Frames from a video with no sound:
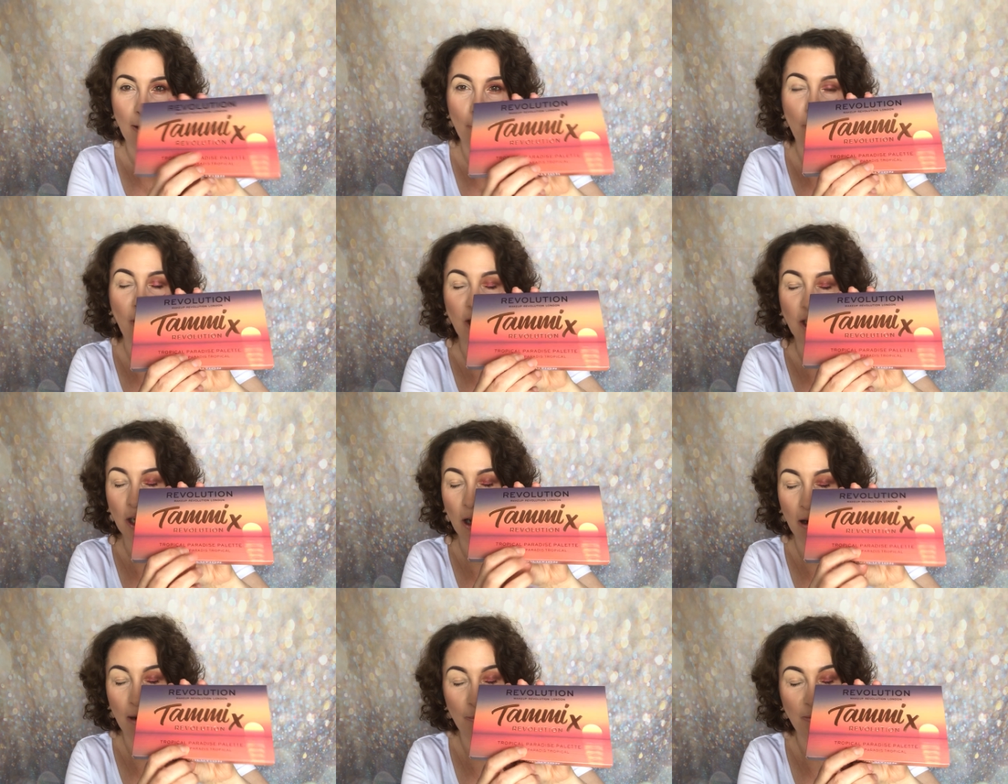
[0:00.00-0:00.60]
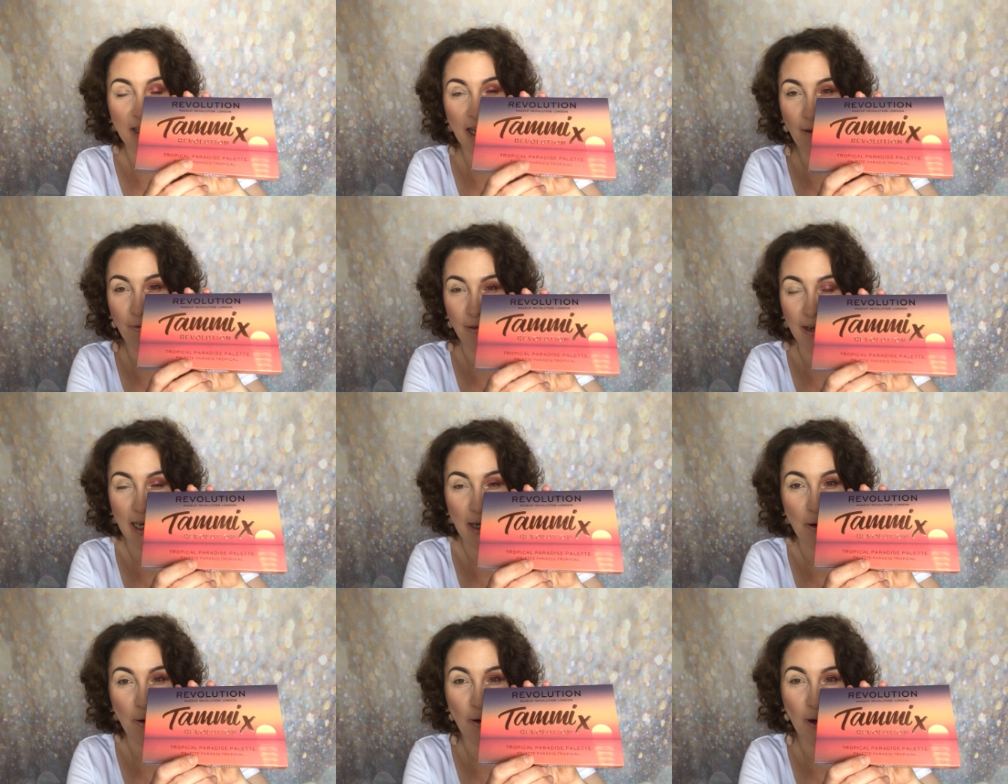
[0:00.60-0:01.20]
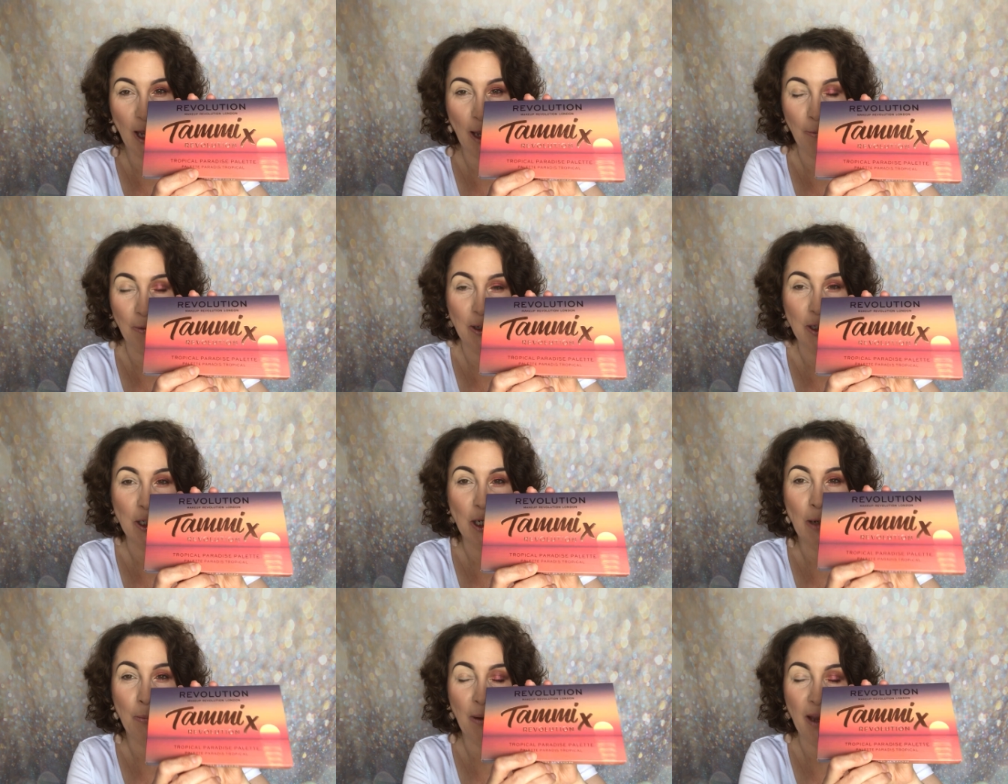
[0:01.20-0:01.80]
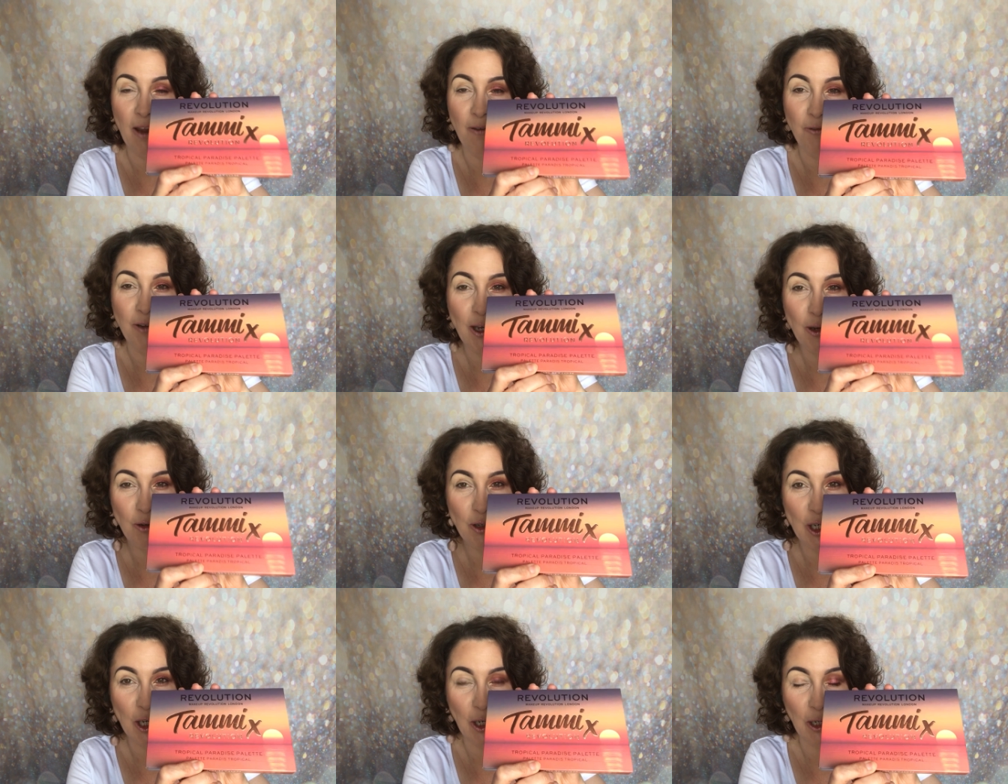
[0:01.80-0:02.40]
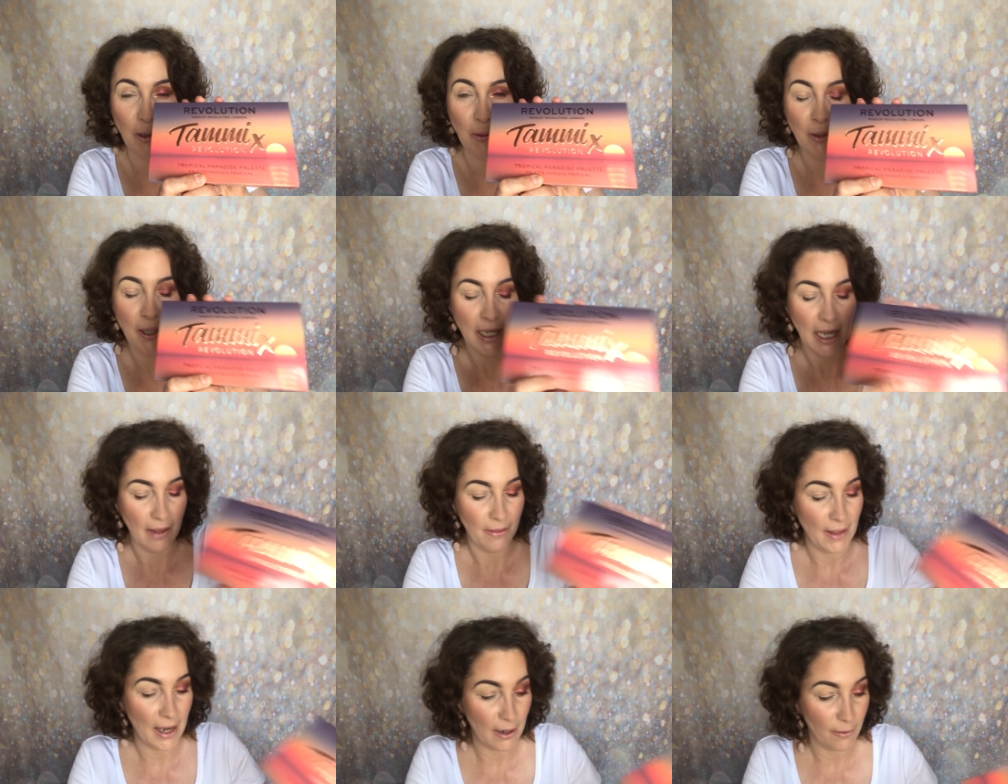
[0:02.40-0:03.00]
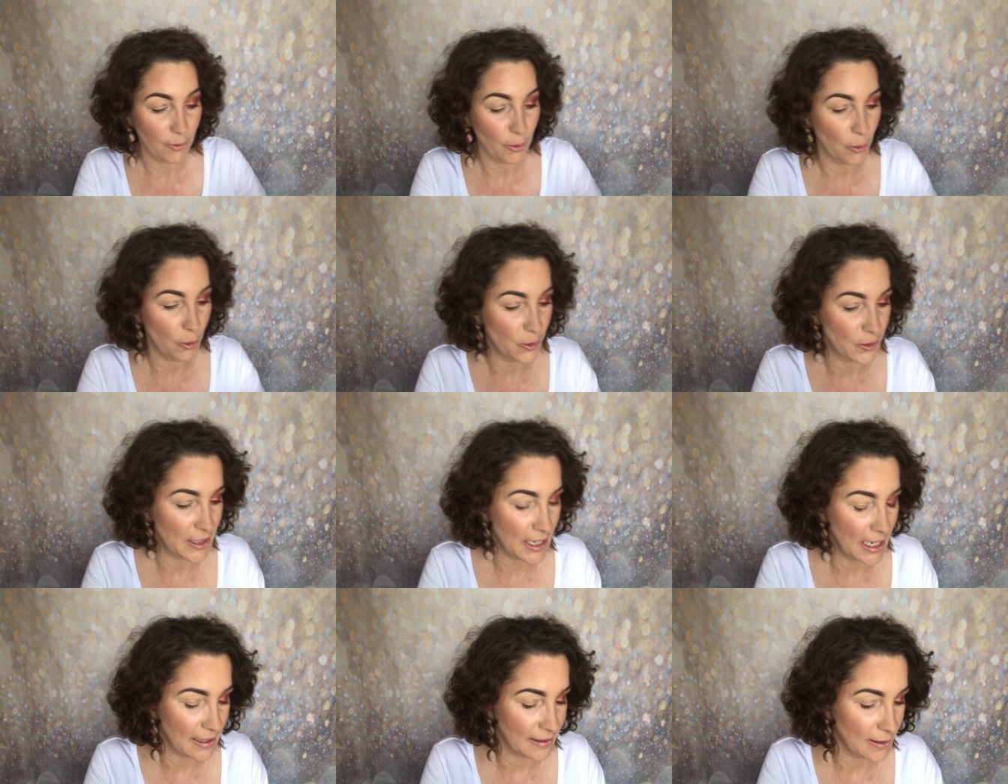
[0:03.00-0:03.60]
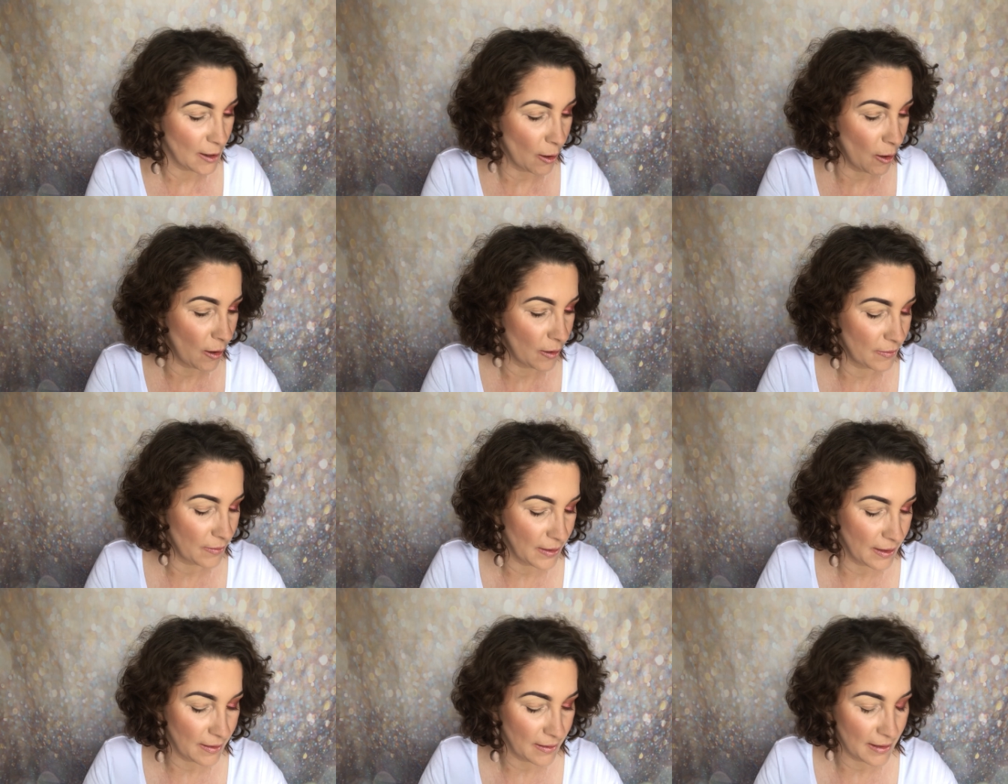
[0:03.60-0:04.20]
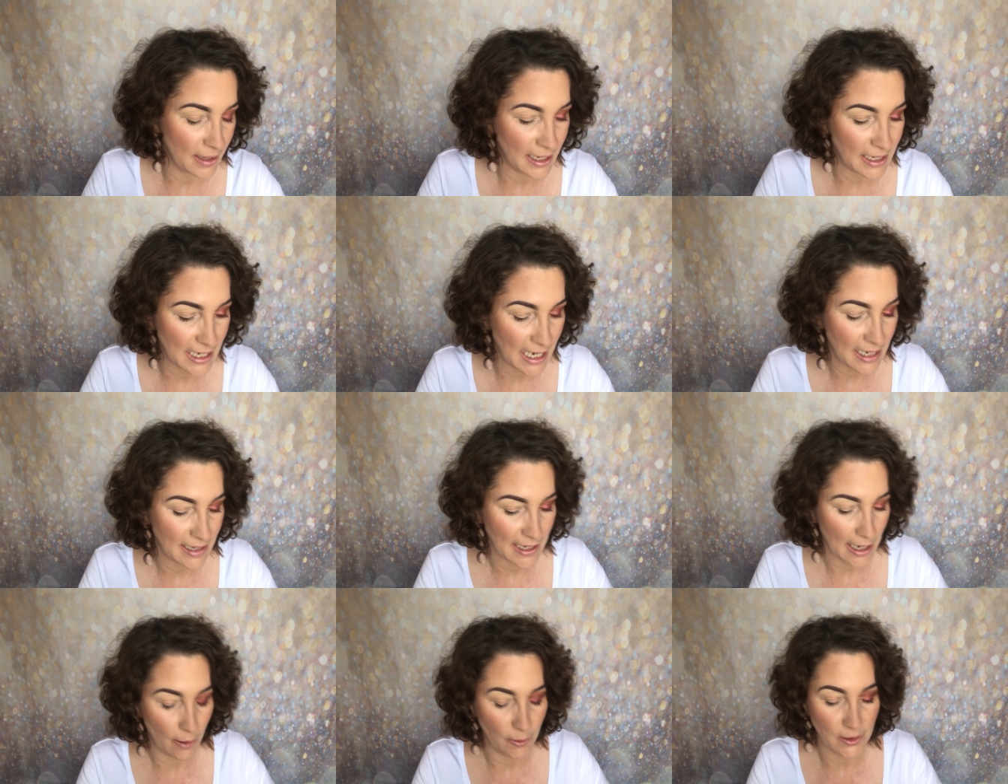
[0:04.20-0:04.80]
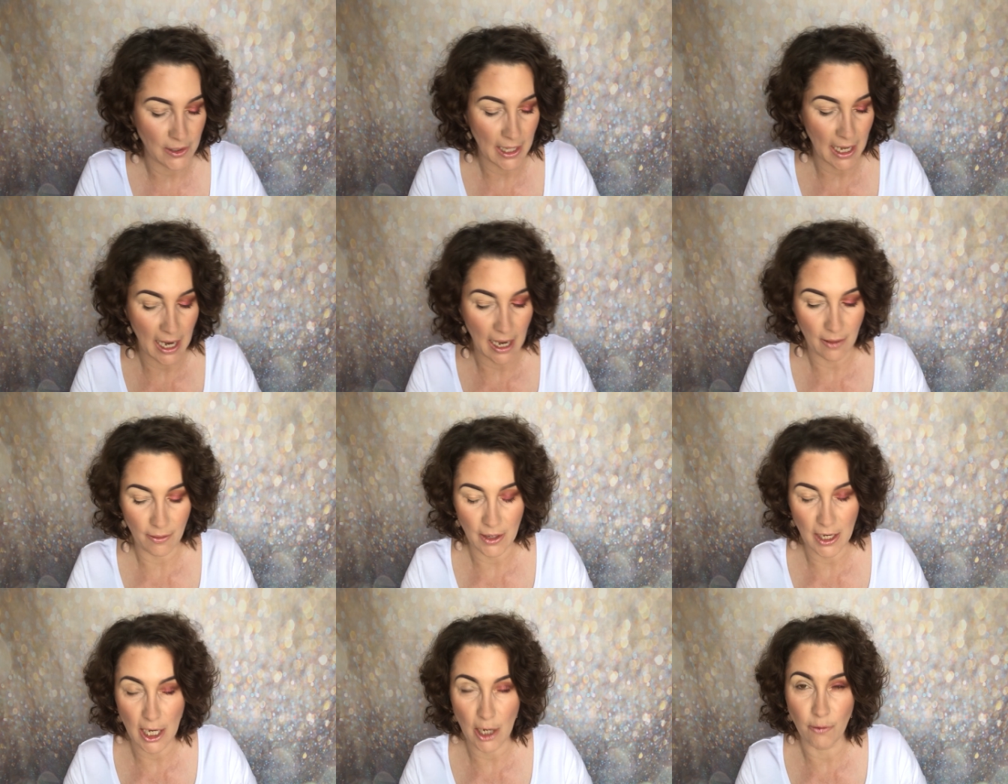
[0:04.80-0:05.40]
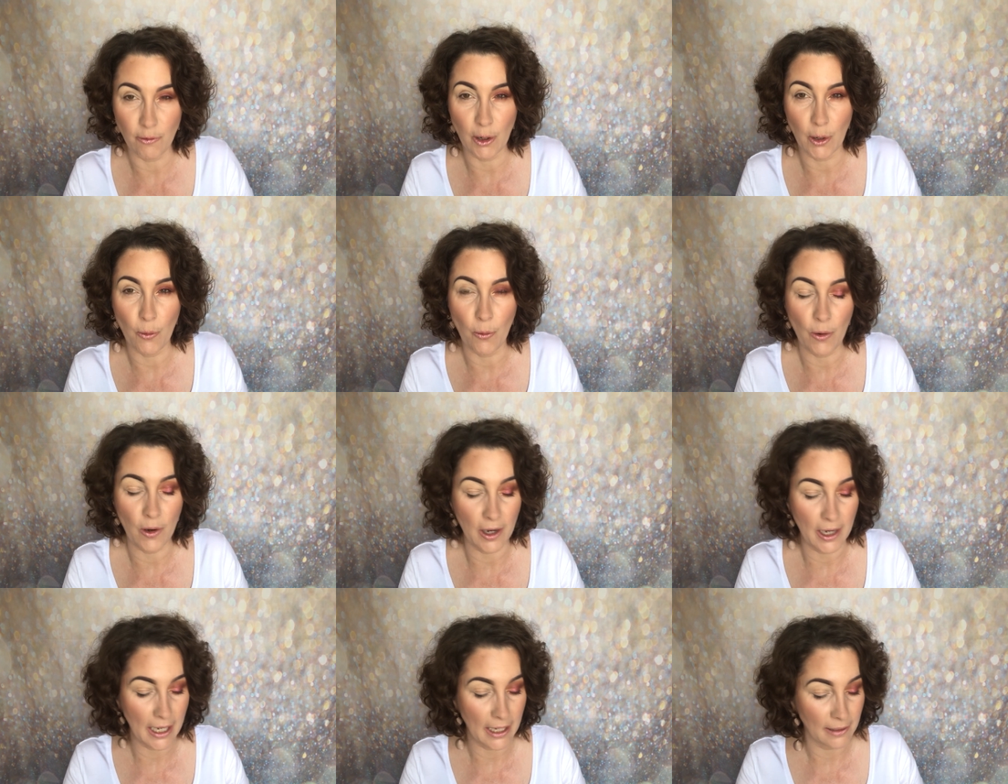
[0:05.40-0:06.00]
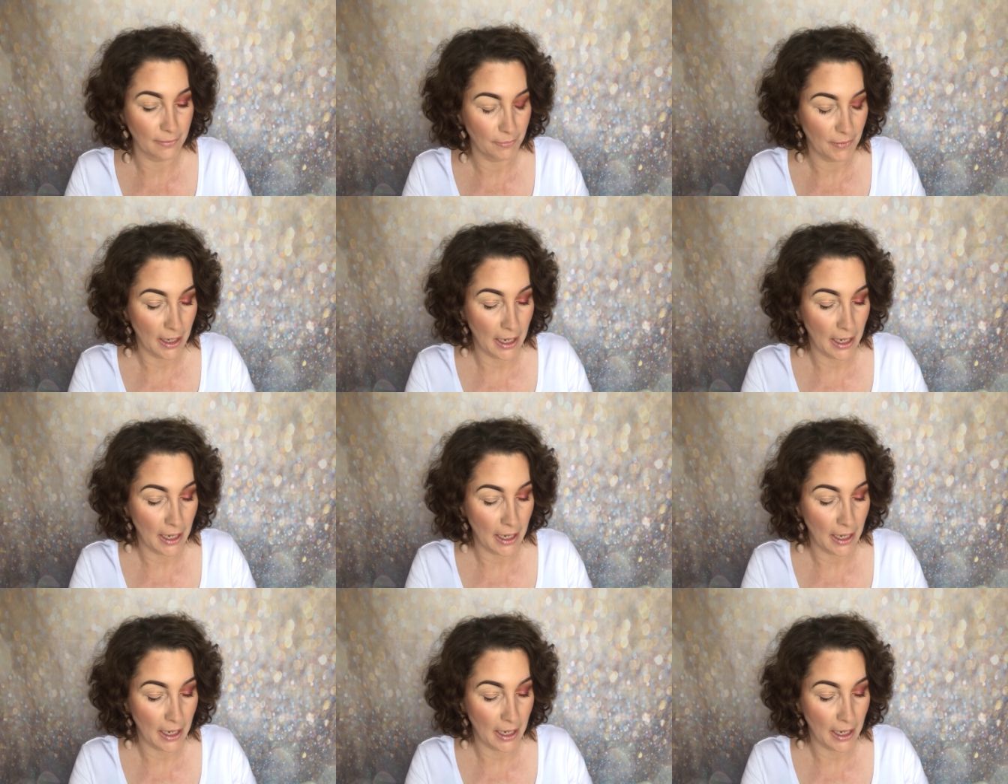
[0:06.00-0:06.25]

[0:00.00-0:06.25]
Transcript: which I'm definitely not going to, but if you do, then of course it's got the details there that you require,